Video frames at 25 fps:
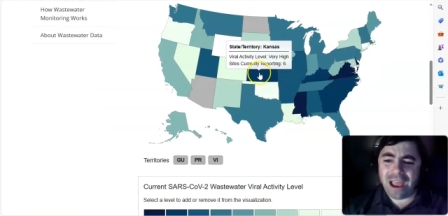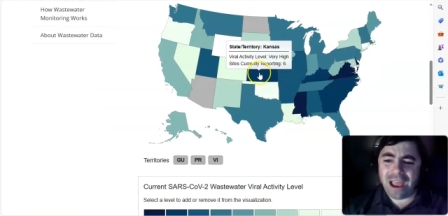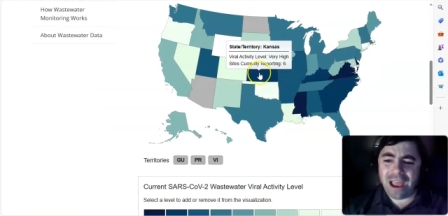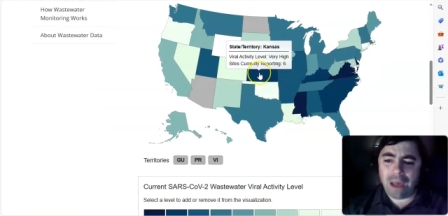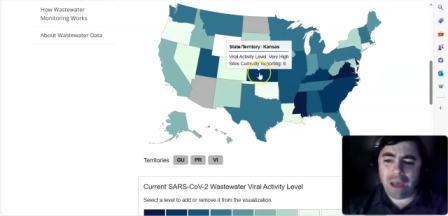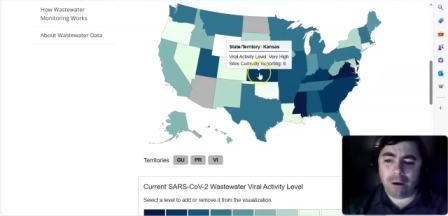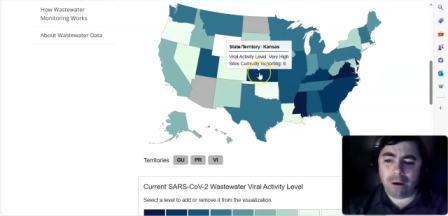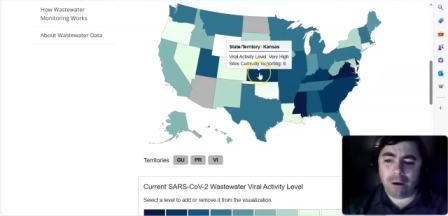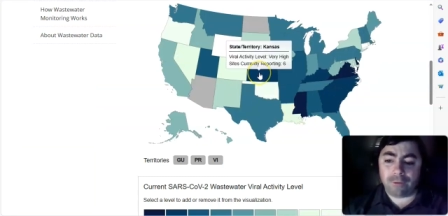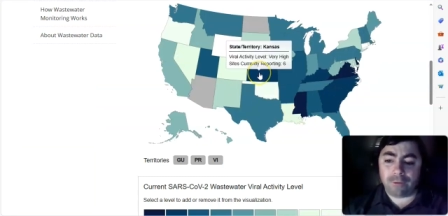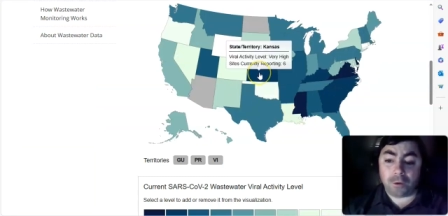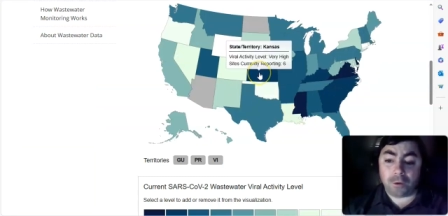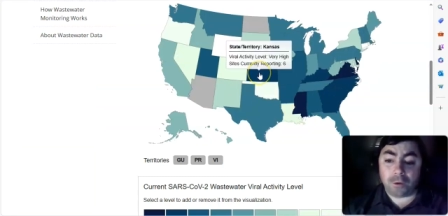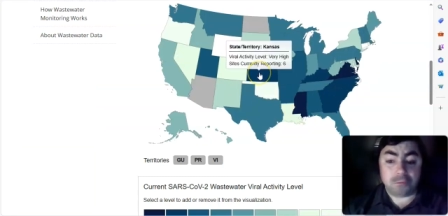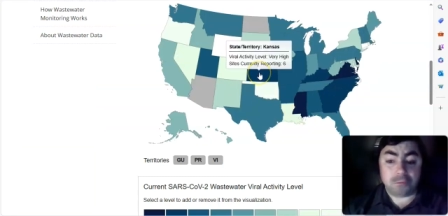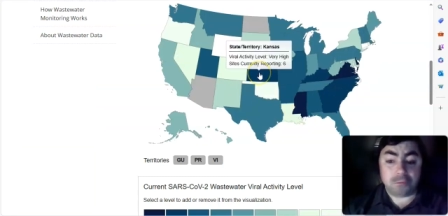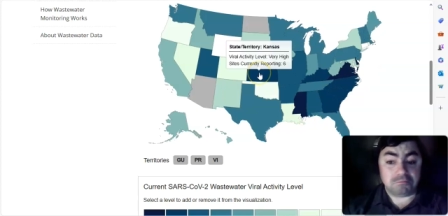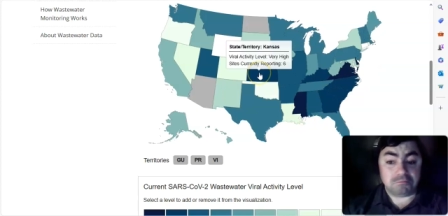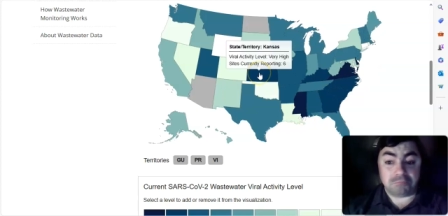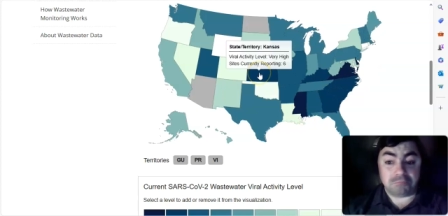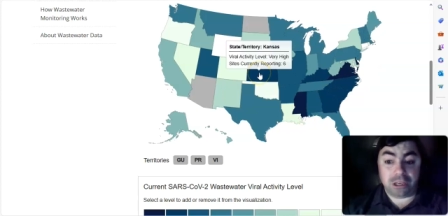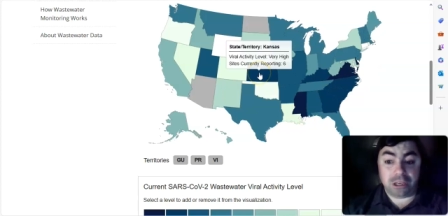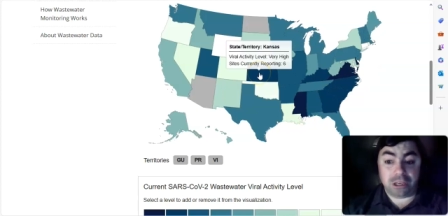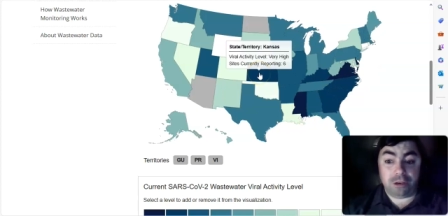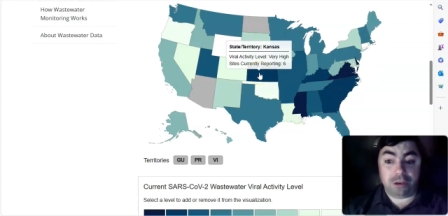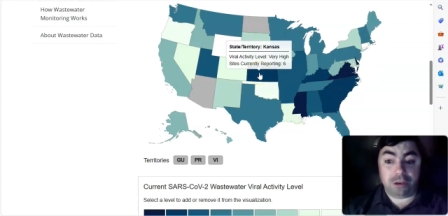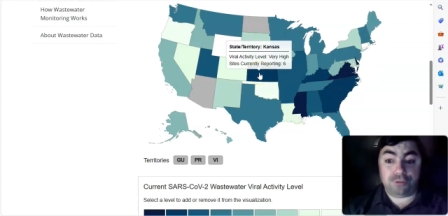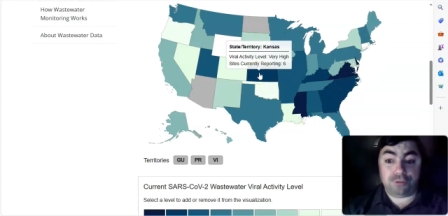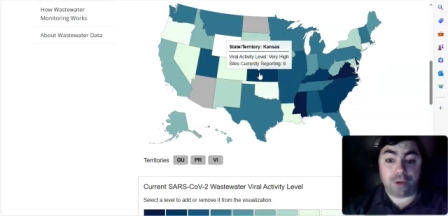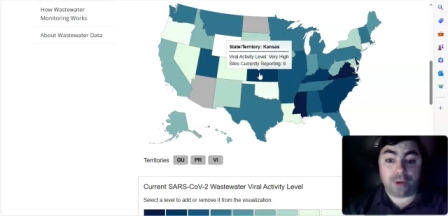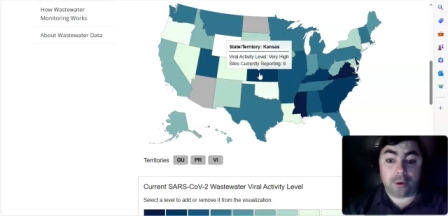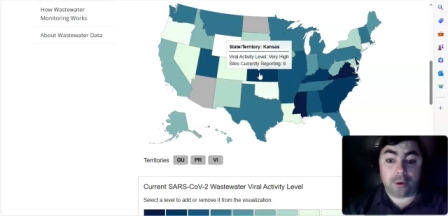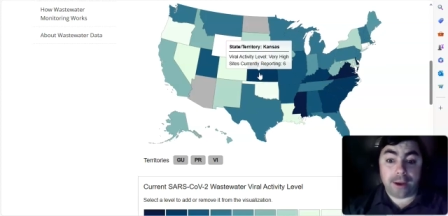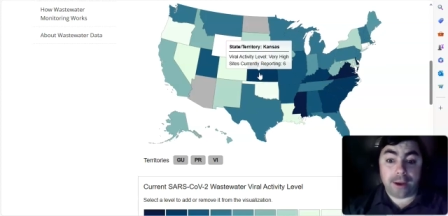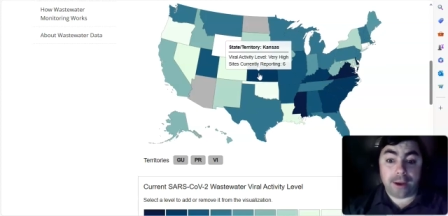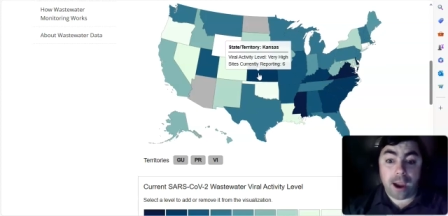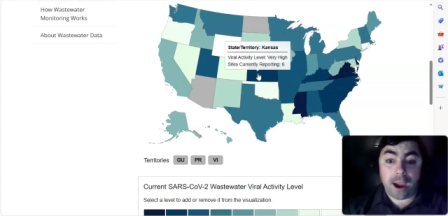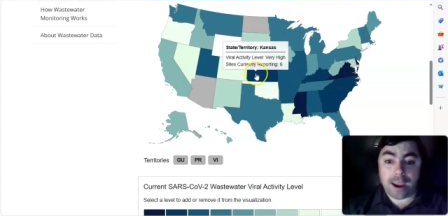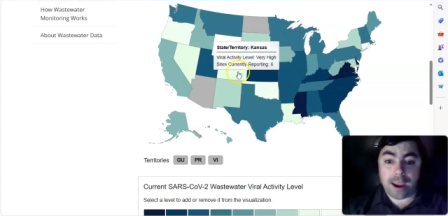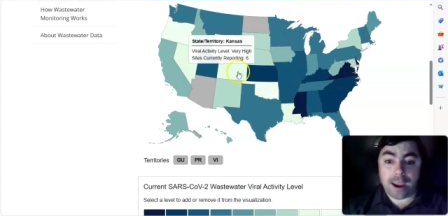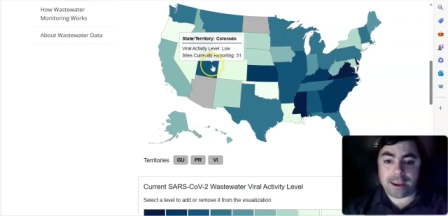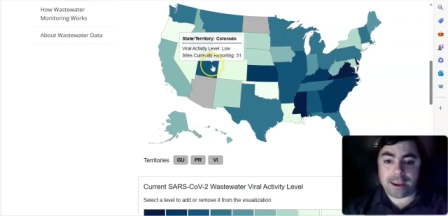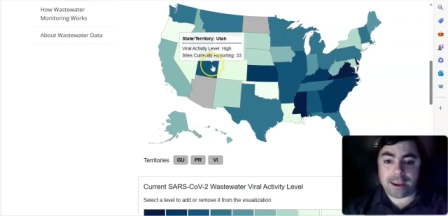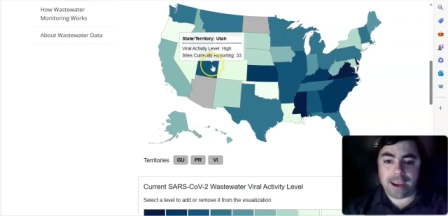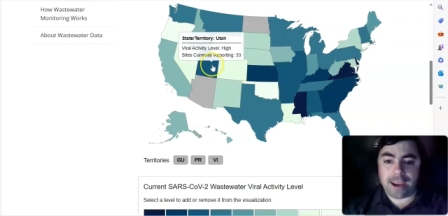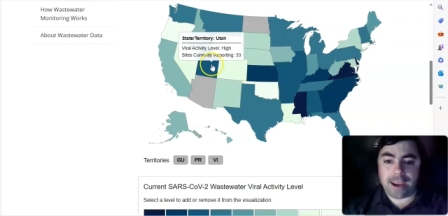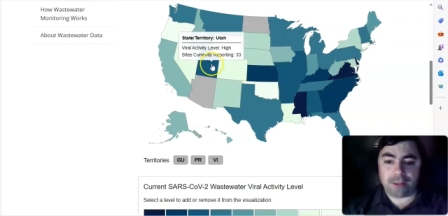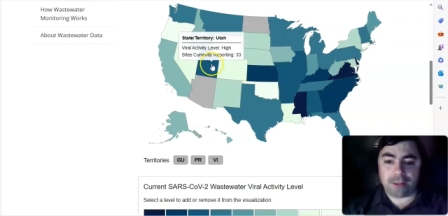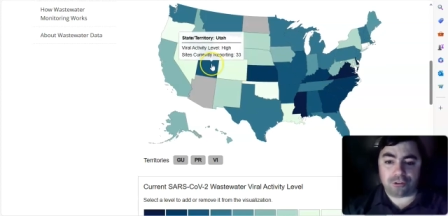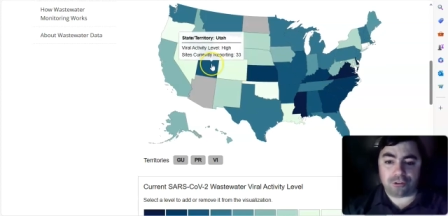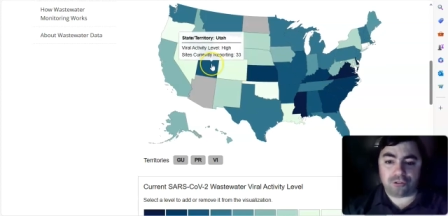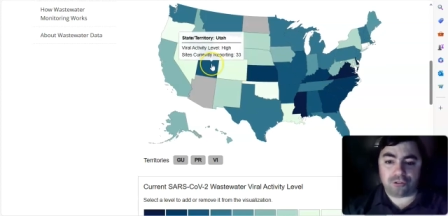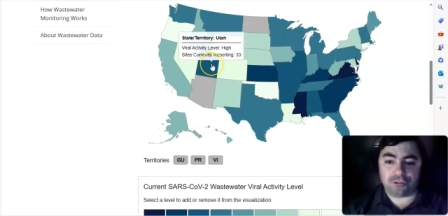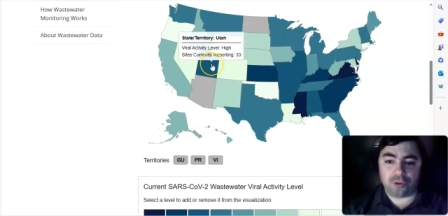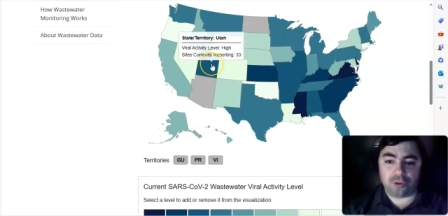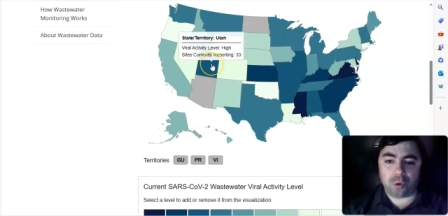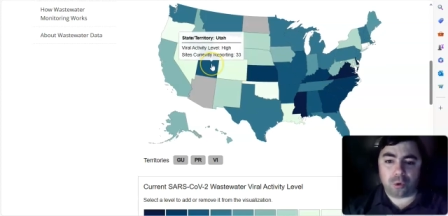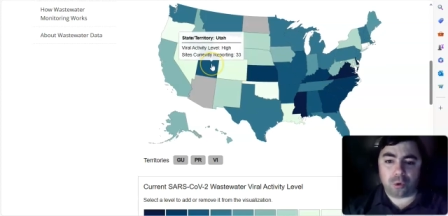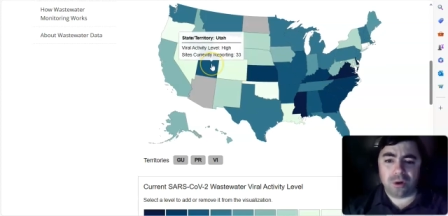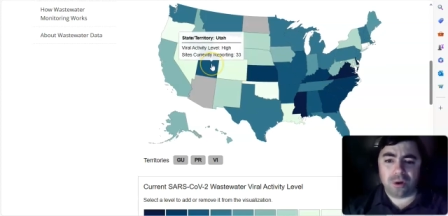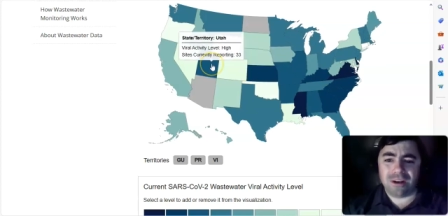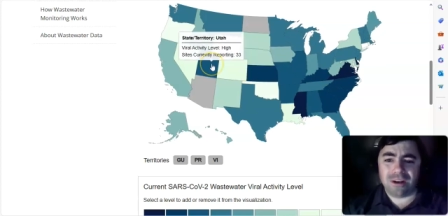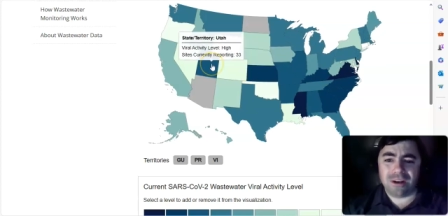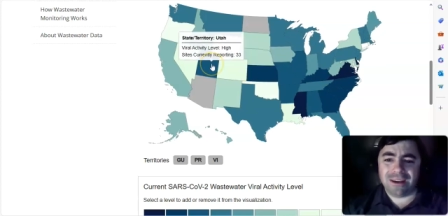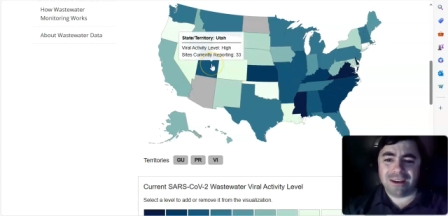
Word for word: However, it is very high in Kansas still,